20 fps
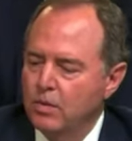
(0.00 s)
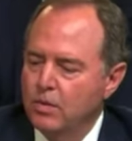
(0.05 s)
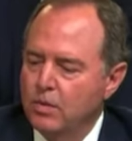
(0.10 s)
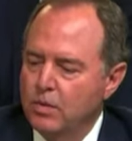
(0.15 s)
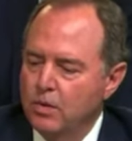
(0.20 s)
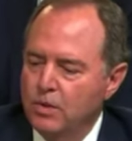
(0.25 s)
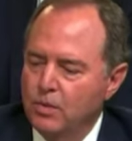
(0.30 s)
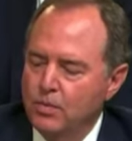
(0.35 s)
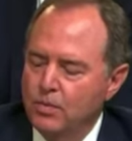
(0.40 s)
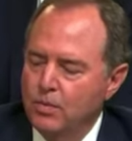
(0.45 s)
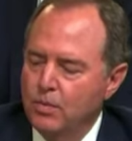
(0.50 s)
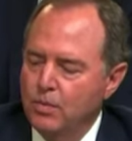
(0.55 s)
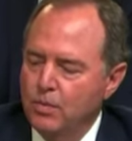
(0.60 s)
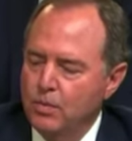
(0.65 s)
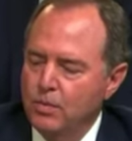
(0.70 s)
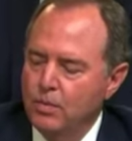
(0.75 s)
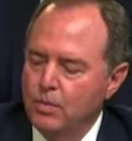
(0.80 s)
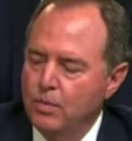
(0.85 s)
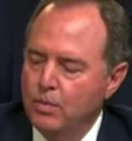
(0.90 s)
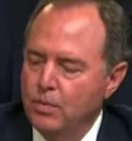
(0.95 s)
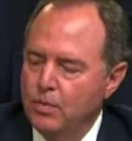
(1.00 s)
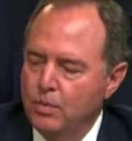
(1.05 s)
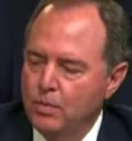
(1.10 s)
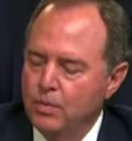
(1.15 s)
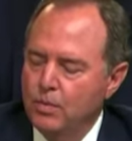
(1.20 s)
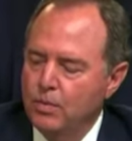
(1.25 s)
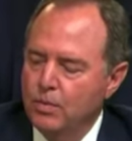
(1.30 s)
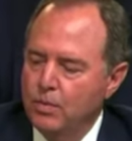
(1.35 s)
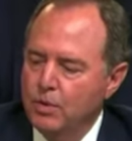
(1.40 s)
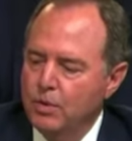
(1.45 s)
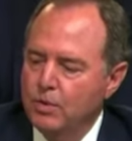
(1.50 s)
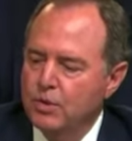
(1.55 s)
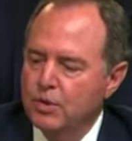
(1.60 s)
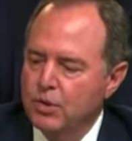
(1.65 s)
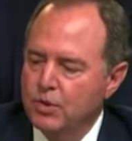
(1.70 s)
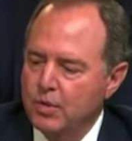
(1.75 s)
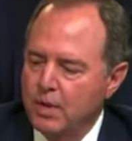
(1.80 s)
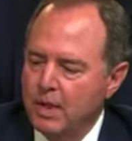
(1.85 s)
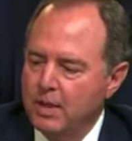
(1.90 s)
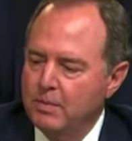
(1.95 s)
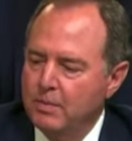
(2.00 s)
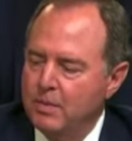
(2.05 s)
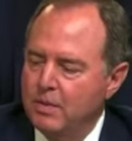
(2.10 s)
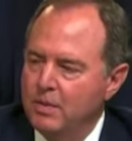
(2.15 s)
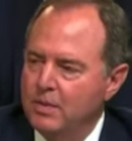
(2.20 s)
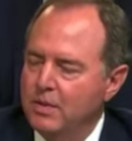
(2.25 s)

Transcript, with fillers: you, you described